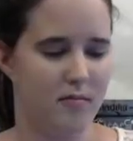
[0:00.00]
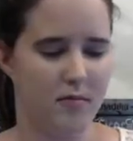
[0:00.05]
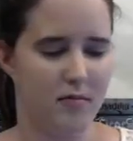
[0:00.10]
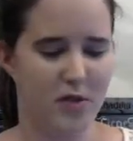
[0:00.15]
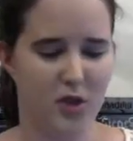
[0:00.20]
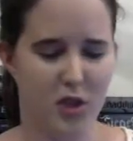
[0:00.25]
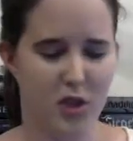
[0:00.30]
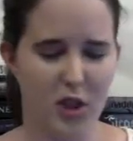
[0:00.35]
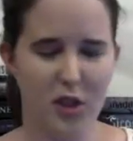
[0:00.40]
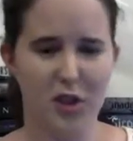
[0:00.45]

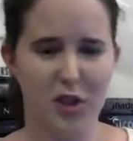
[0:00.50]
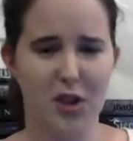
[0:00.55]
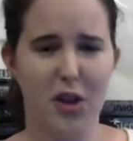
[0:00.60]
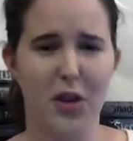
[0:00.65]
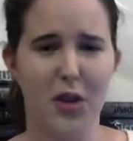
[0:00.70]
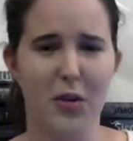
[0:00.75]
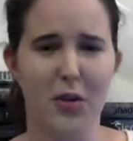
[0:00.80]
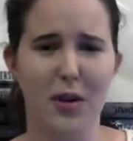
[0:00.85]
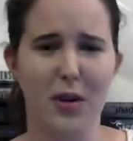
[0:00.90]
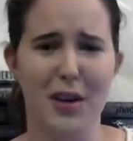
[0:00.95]

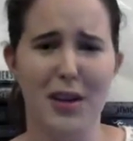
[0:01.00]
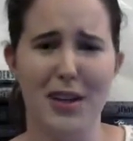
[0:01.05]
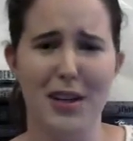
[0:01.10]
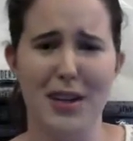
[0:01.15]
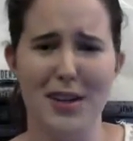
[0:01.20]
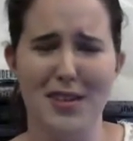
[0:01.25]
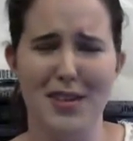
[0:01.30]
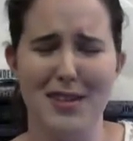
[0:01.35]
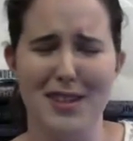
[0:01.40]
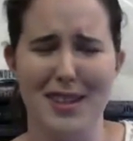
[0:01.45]
Ginger, what are
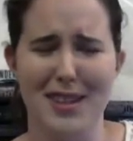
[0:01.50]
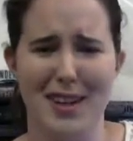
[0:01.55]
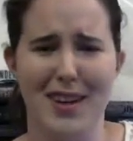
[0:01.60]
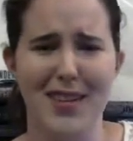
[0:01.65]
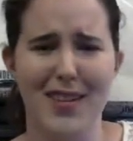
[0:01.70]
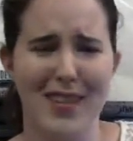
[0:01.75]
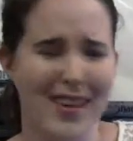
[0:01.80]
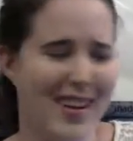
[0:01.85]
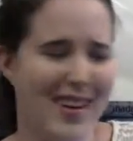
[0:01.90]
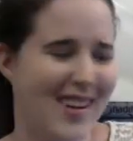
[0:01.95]
you
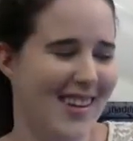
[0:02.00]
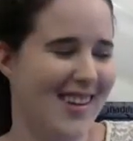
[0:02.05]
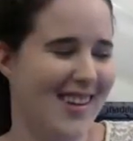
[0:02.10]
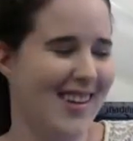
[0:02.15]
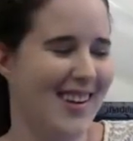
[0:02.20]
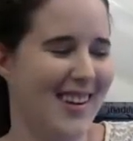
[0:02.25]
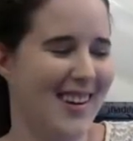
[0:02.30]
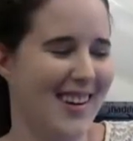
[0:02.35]
doing?